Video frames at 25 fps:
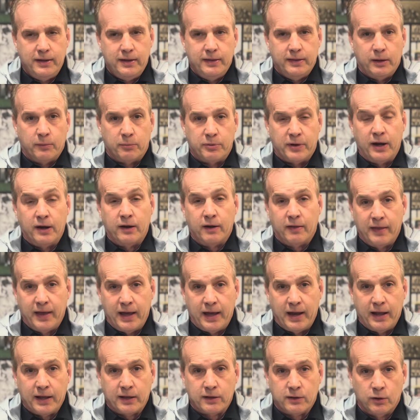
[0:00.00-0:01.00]
And prior to
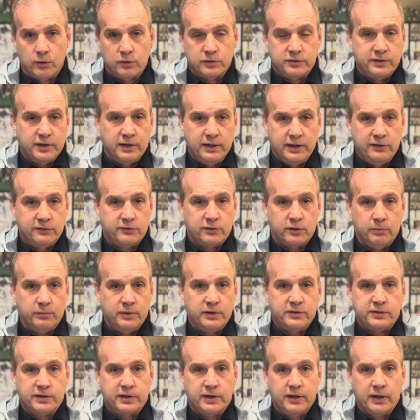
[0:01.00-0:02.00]
that, I coached at Eastern
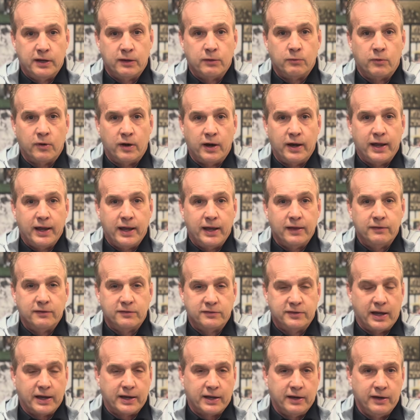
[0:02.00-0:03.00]
Michigan where I had the
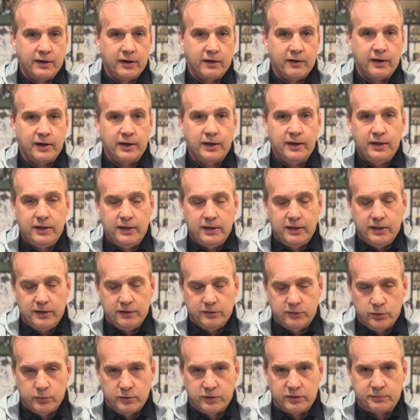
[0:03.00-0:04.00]
secondary
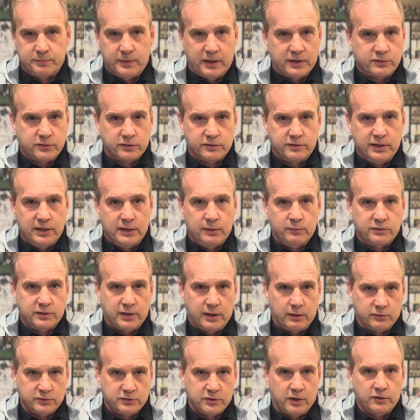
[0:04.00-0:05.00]
to the special teams and
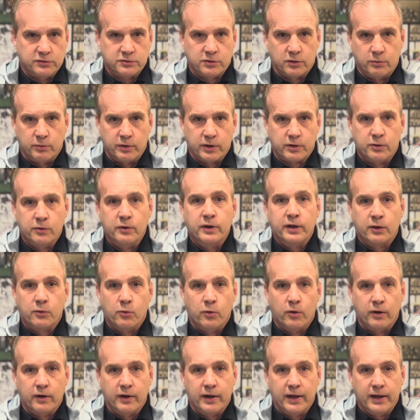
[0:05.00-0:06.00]
I was also the recruiting
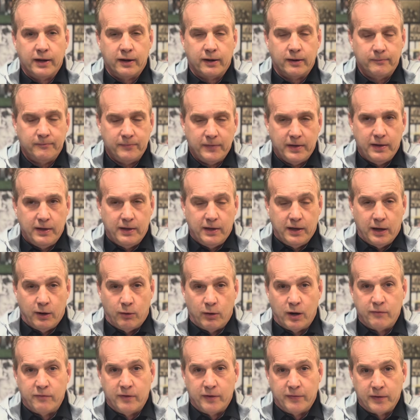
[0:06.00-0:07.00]
coordinator.
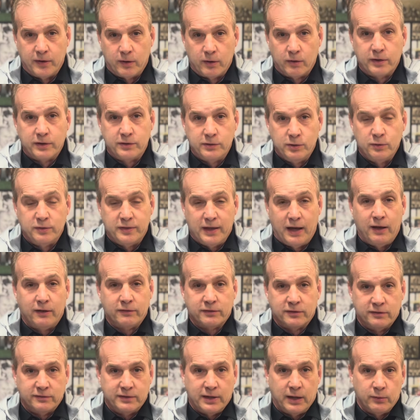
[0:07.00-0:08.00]
However, in the early
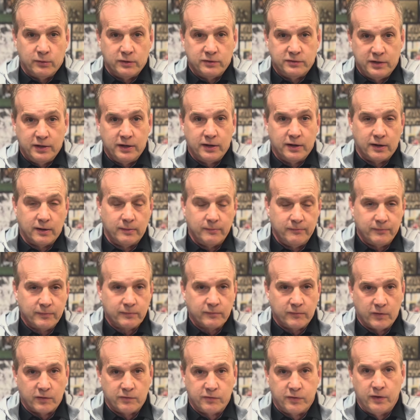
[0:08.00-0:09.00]
2000s, I was here
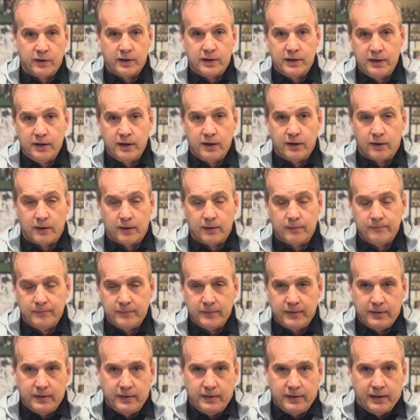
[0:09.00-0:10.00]
for a year
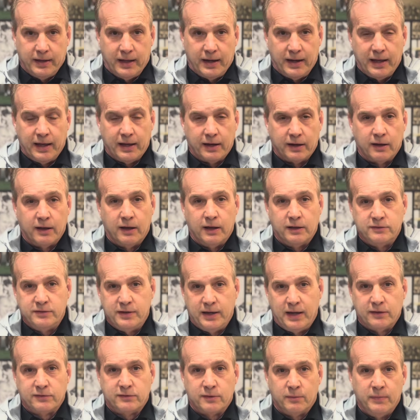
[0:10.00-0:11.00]
and I had a, a
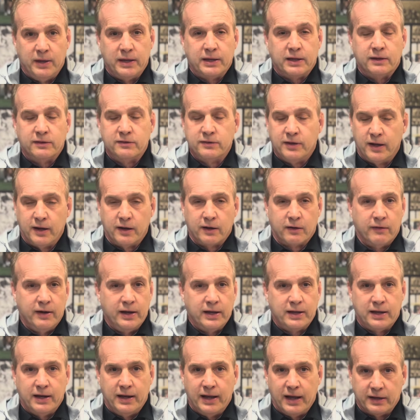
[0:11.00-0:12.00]
chance to make a ton of
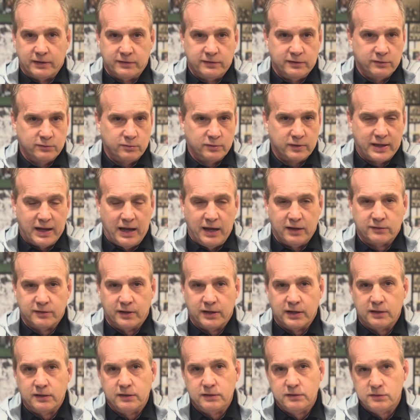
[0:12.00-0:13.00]
great connections with guys
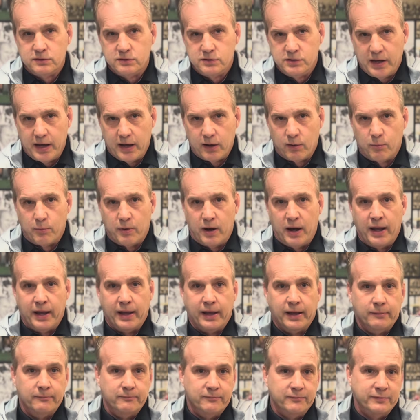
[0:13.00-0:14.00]
like Chad
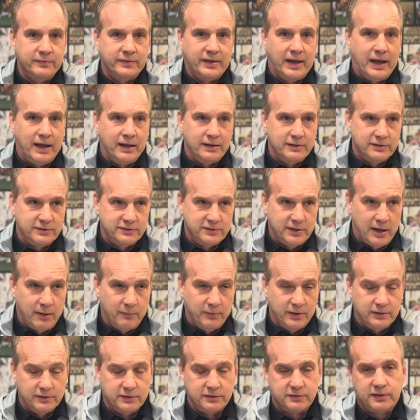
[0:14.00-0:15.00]
O'Brien, Dan
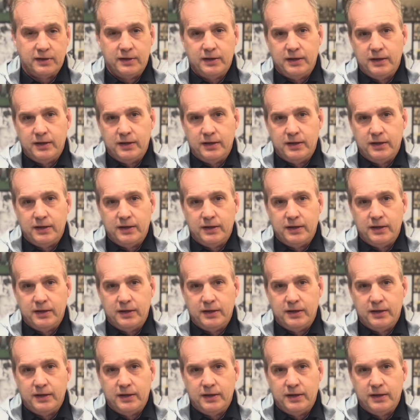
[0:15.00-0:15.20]
Simmons,